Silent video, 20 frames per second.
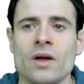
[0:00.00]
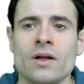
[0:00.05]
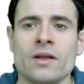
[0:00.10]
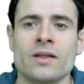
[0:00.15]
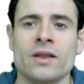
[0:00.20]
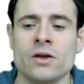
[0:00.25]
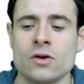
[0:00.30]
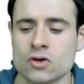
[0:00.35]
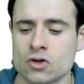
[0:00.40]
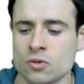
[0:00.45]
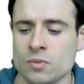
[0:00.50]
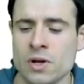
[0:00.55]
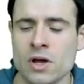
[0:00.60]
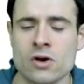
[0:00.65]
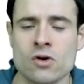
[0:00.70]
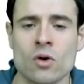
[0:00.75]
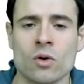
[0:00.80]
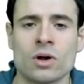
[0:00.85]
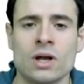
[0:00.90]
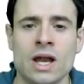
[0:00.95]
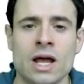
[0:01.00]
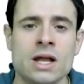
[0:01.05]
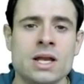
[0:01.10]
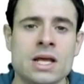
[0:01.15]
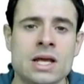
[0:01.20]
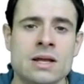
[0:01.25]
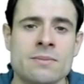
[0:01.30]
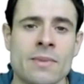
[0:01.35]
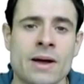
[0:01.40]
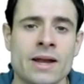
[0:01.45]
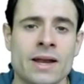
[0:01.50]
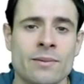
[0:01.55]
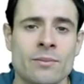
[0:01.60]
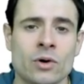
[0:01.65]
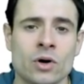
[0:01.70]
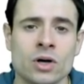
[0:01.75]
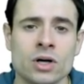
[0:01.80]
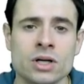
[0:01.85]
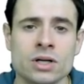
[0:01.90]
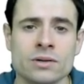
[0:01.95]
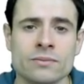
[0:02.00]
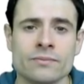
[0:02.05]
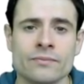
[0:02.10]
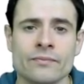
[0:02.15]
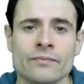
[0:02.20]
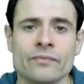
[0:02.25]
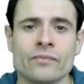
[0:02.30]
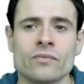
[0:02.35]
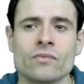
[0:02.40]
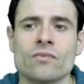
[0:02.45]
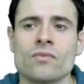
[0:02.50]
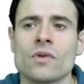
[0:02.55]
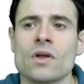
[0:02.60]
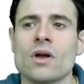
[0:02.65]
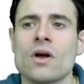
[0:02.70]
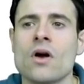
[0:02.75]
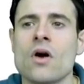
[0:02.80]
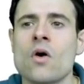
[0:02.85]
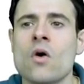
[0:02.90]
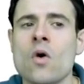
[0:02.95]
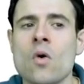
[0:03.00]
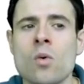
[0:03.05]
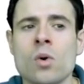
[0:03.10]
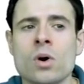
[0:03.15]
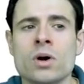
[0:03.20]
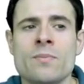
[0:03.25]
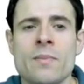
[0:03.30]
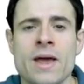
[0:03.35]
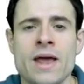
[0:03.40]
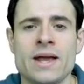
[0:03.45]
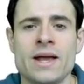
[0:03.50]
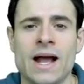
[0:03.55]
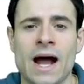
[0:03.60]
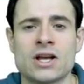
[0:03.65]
There used to be an old lady in my neighborhood who would make